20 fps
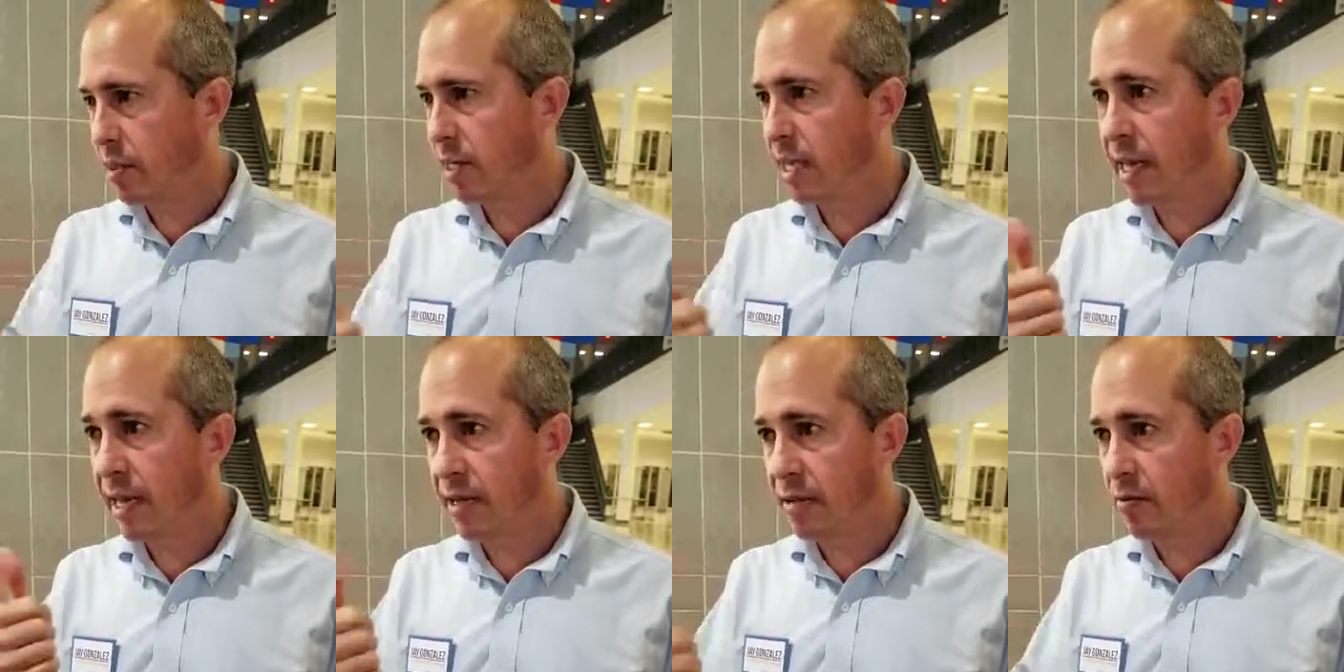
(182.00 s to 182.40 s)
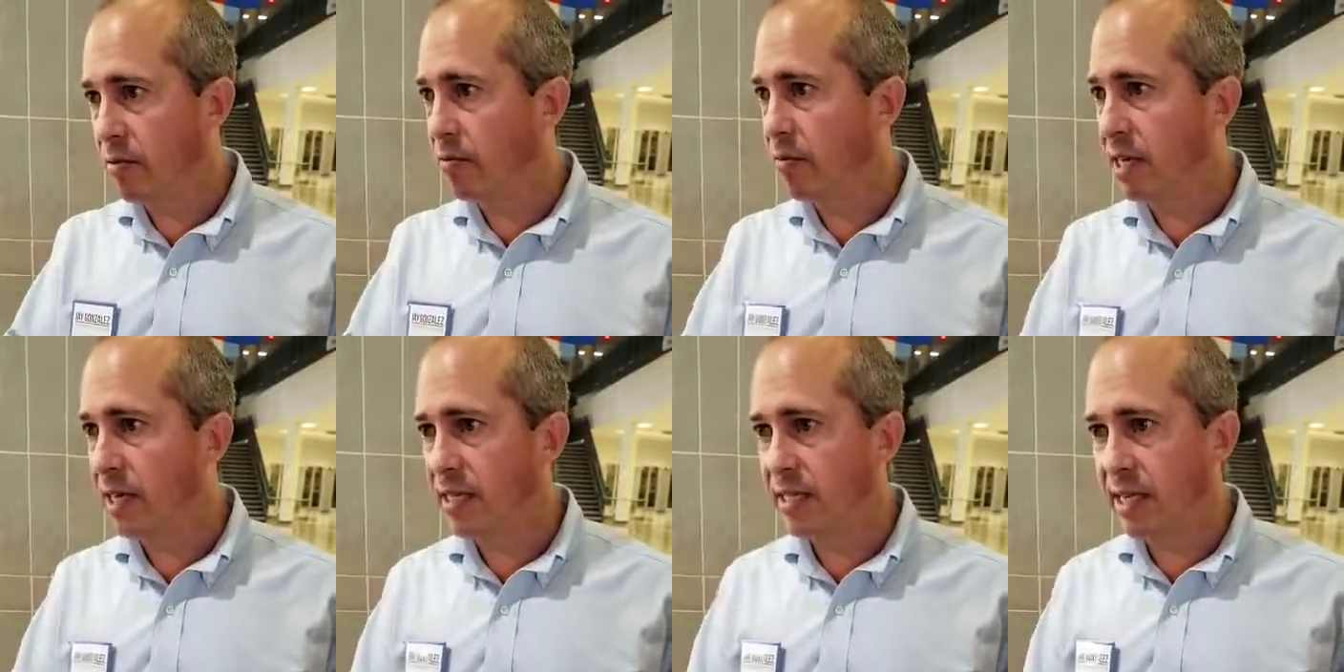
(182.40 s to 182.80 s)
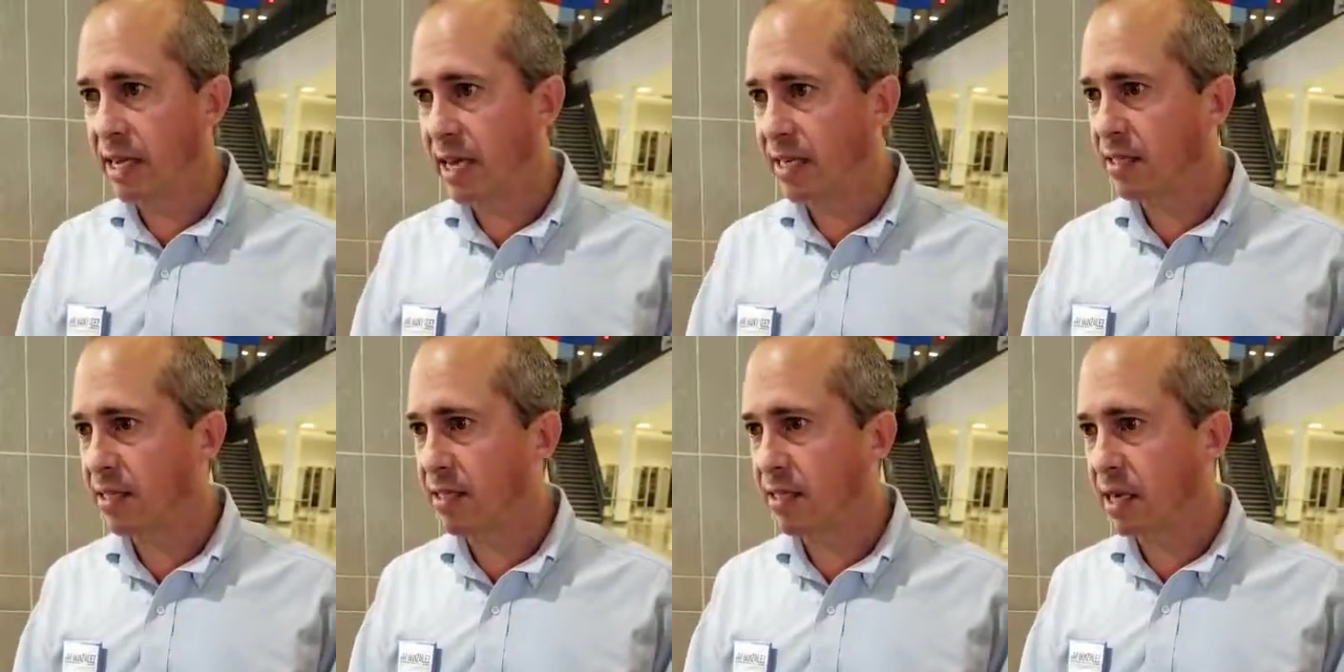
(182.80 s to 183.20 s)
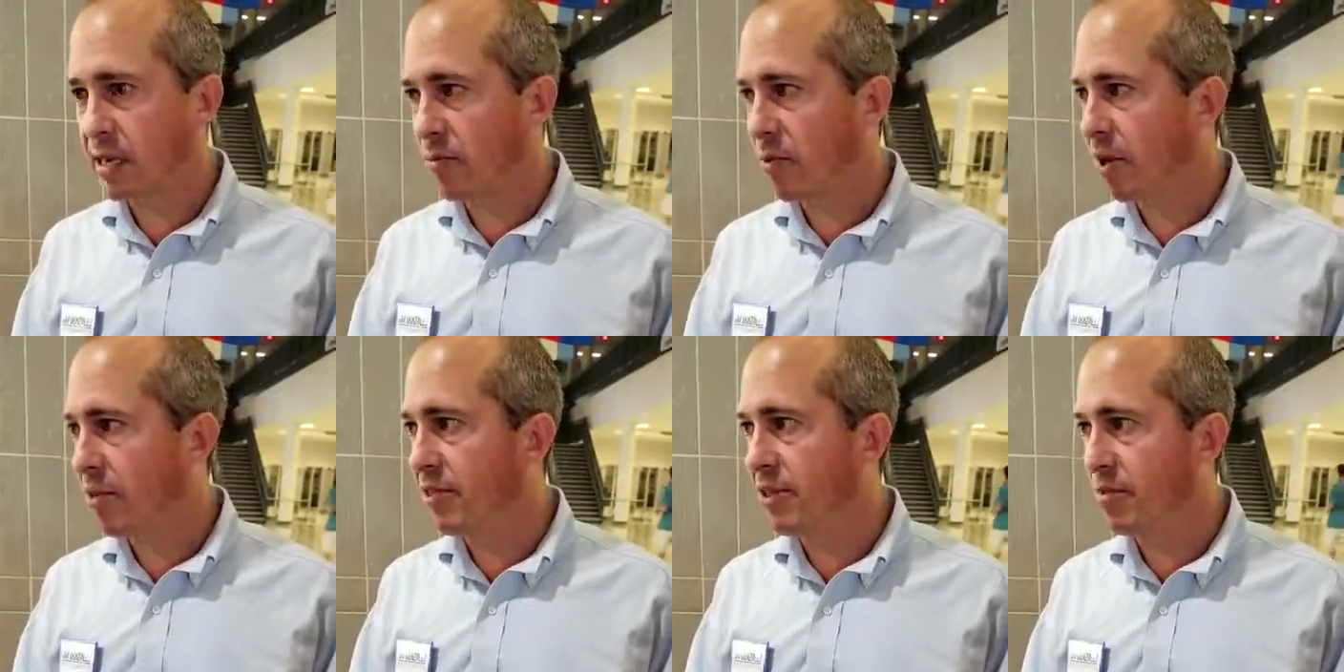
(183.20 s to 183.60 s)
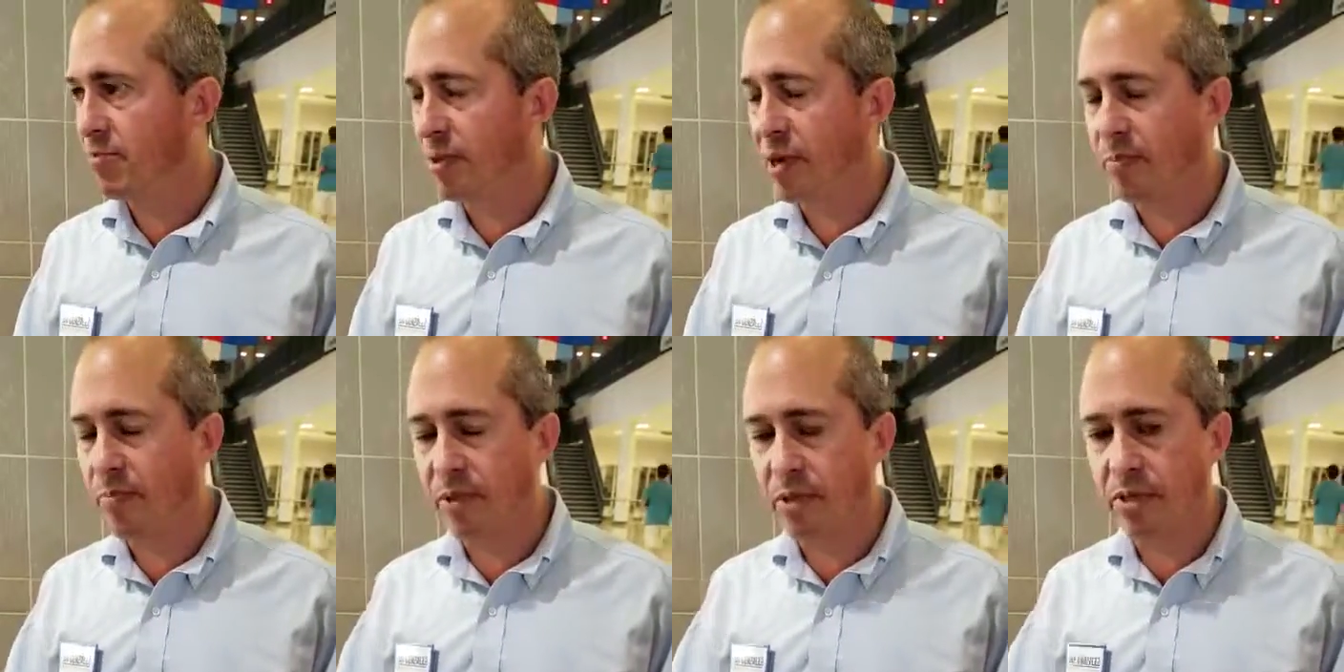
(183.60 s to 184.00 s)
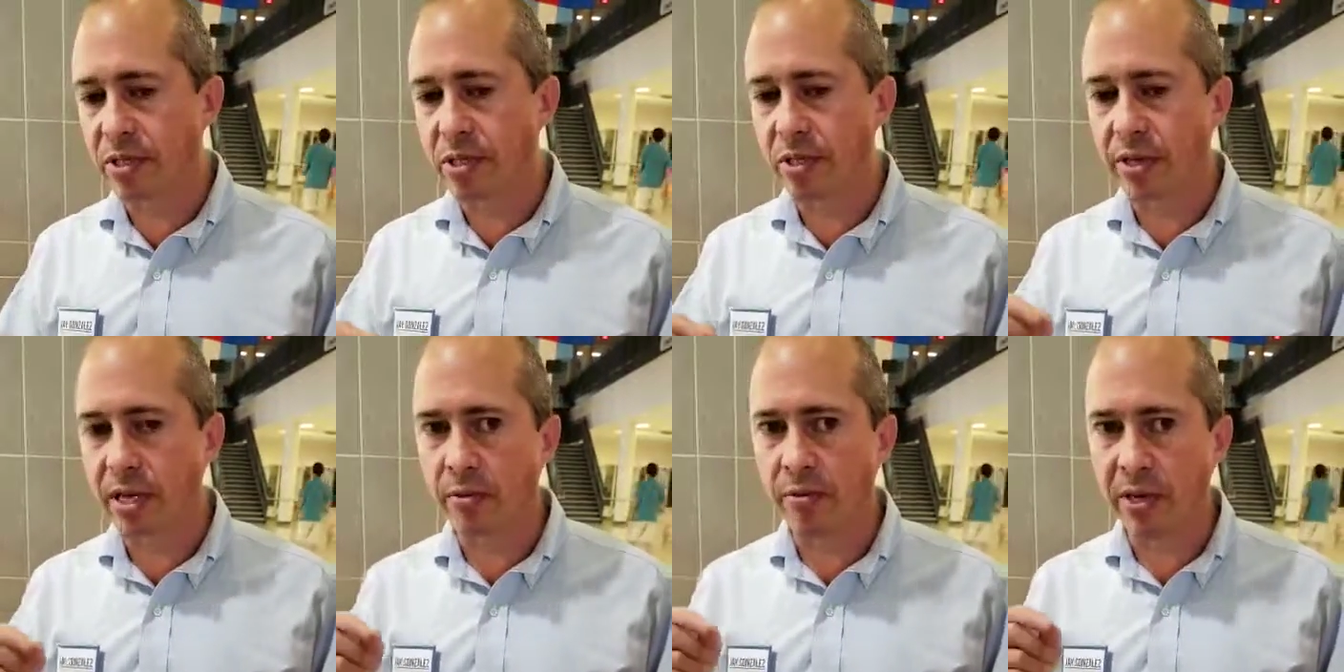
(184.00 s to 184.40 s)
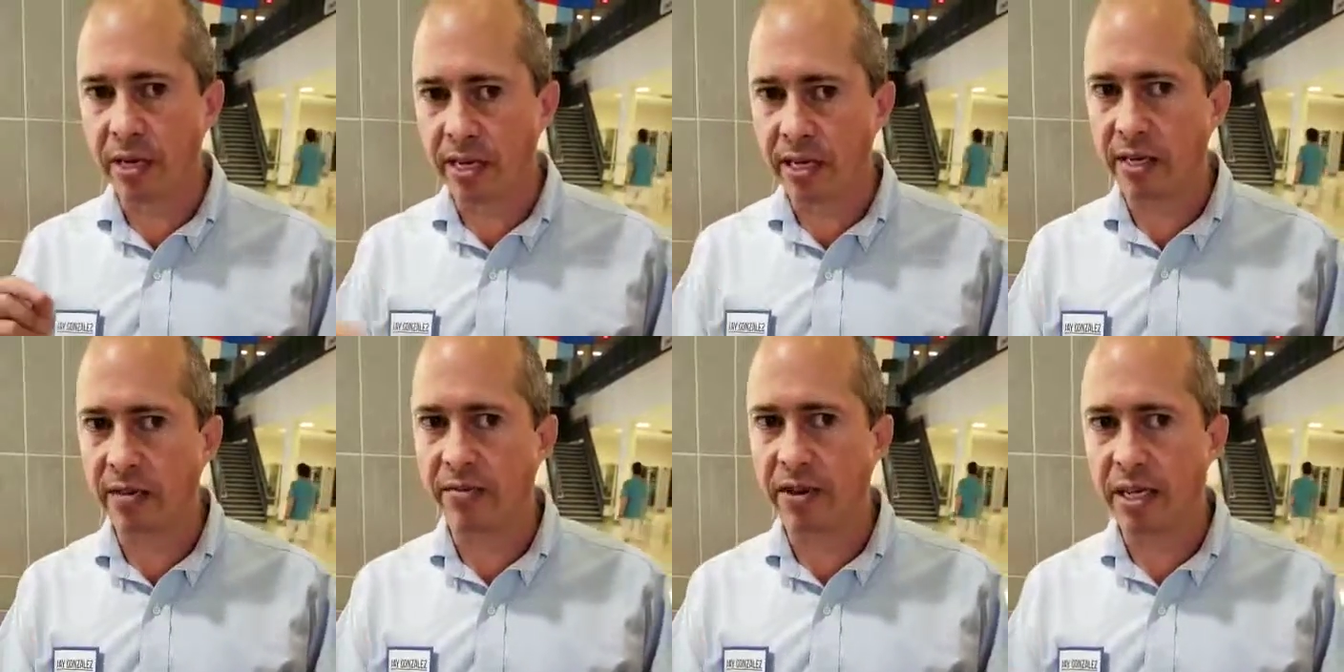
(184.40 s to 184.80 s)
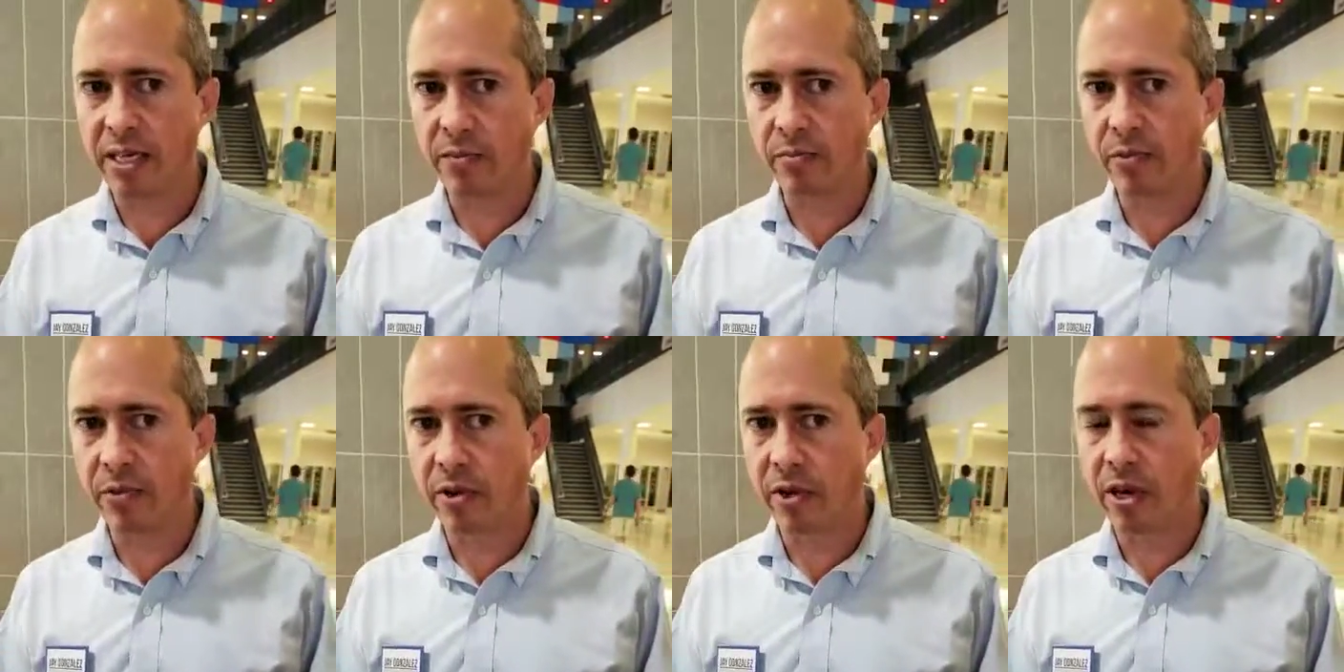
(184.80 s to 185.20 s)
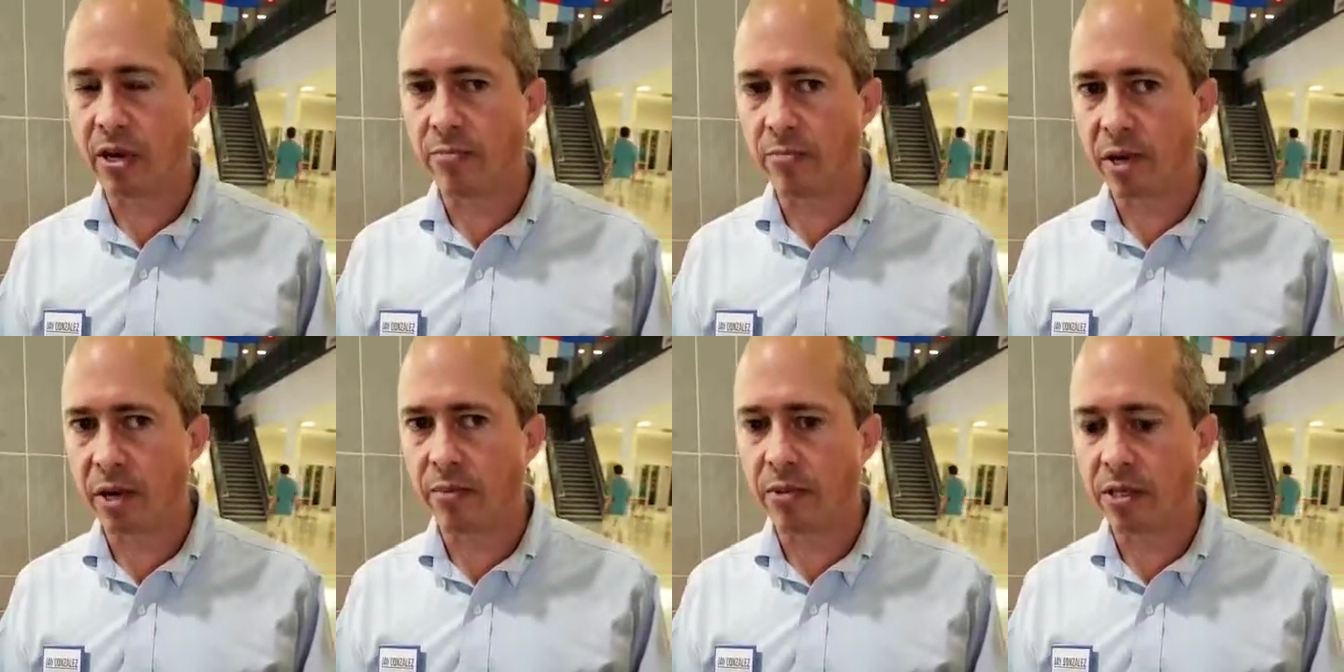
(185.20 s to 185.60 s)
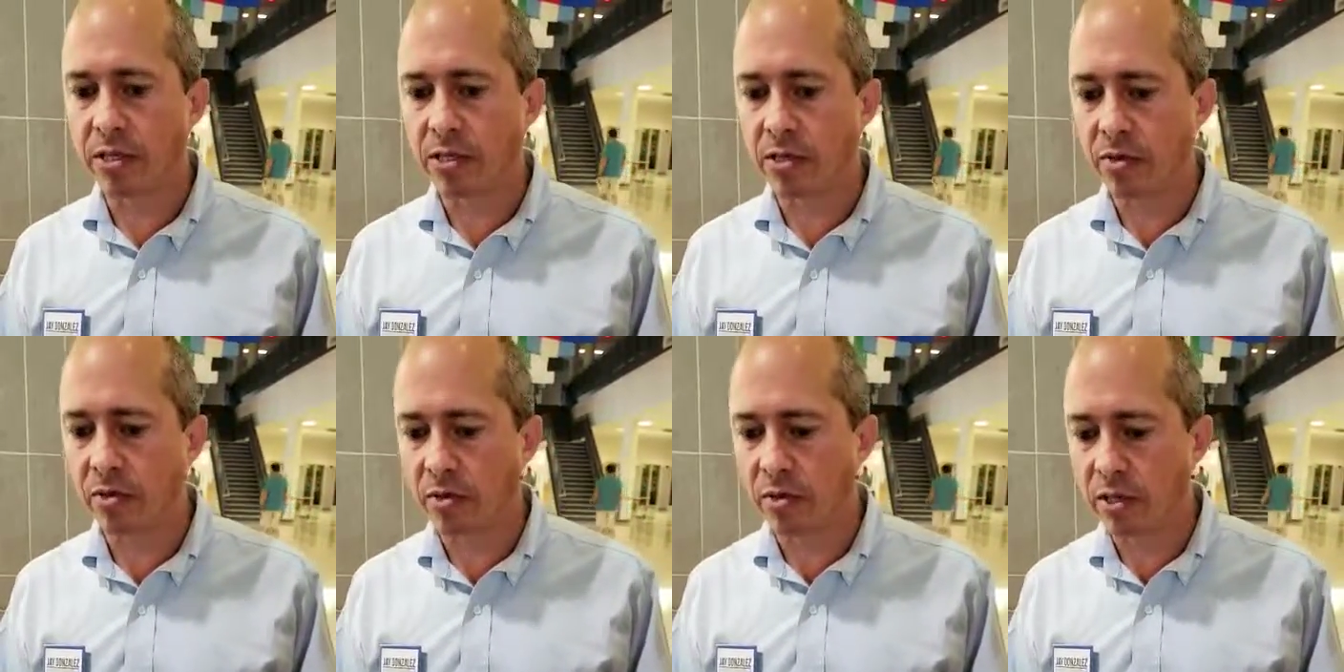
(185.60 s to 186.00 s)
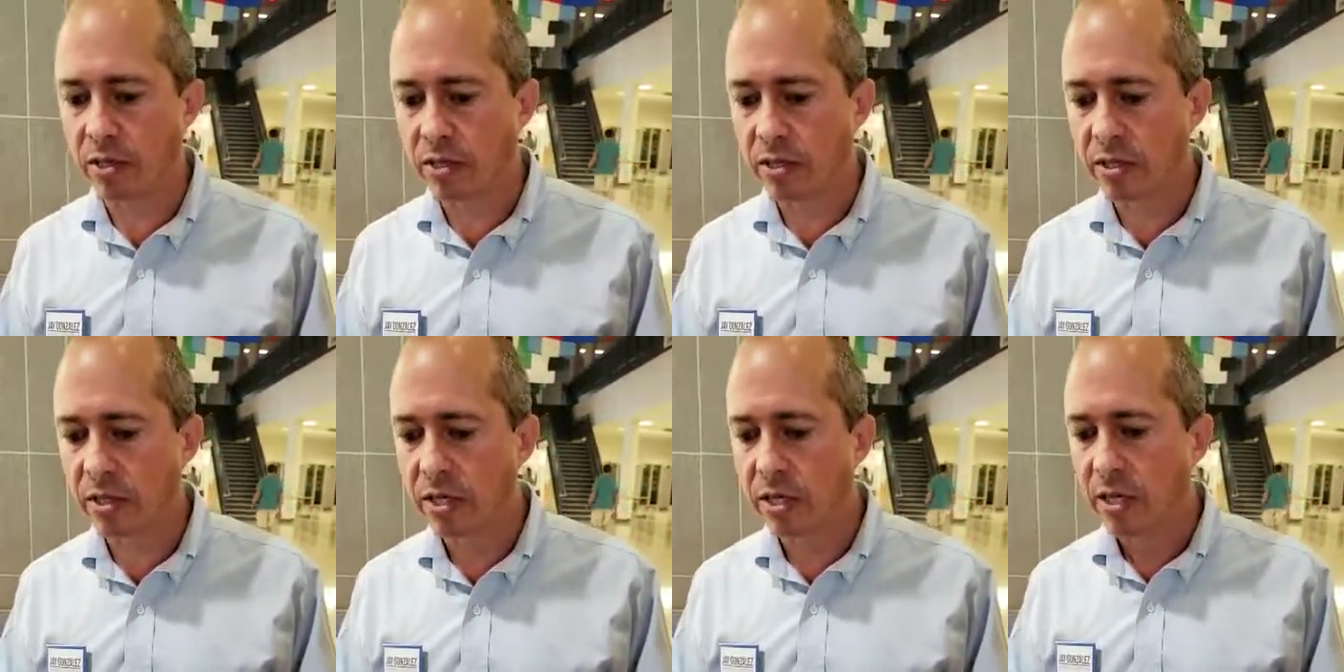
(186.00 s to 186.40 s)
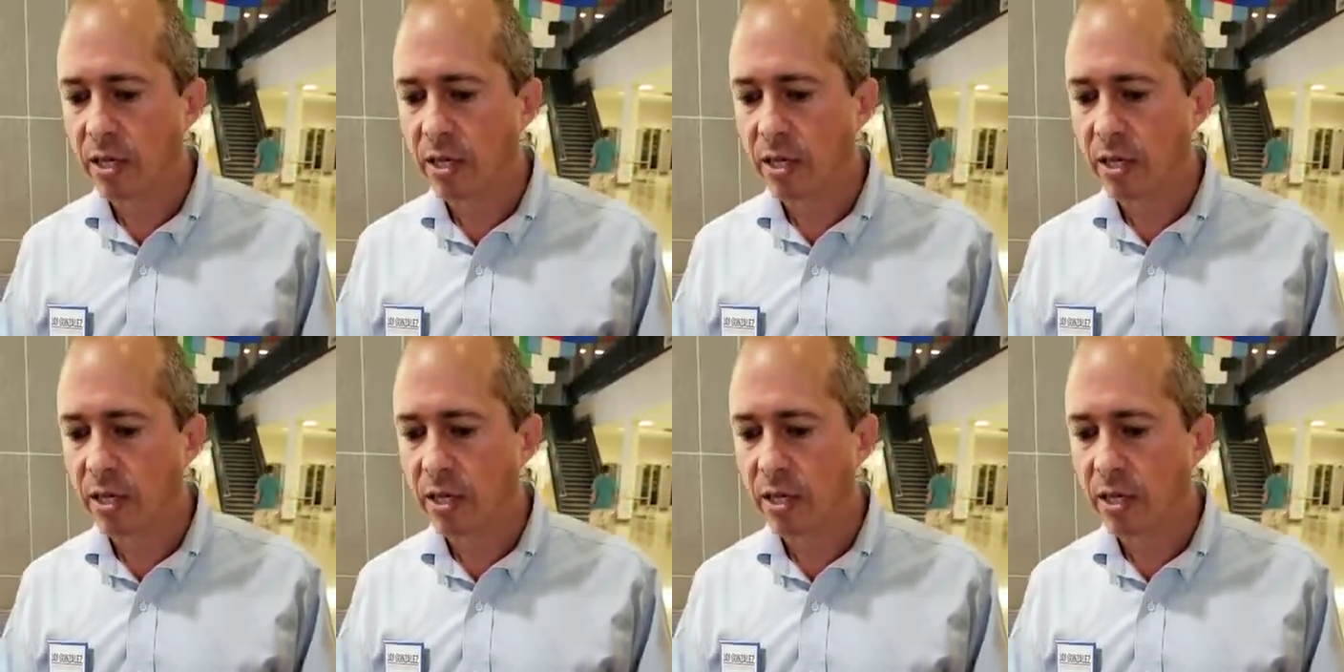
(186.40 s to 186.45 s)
again, raise taxes on wealthy people so that we can invest more in our public schools,